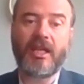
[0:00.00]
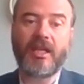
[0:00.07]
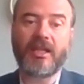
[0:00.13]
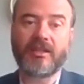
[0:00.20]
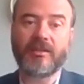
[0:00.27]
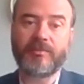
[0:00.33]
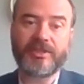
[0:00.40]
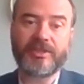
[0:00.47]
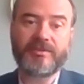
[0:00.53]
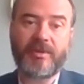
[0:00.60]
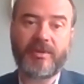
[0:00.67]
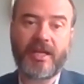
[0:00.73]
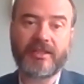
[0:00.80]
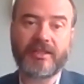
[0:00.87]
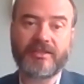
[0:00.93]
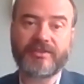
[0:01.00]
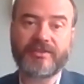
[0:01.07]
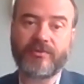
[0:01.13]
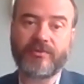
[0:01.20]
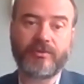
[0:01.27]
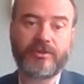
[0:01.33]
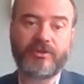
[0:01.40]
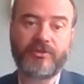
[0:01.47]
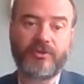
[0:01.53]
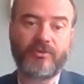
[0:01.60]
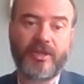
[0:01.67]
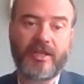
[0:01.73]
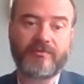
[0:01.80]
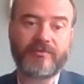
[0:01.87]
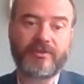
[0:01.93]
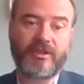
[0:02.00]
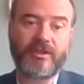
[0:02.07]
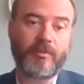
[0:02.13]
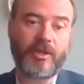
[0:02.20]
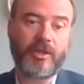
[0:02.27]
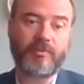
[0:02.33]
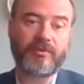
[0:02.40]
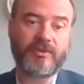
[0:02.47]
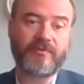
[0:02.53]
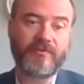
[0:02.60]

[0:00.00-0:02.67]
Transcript: and the municipality is going to have to come up with the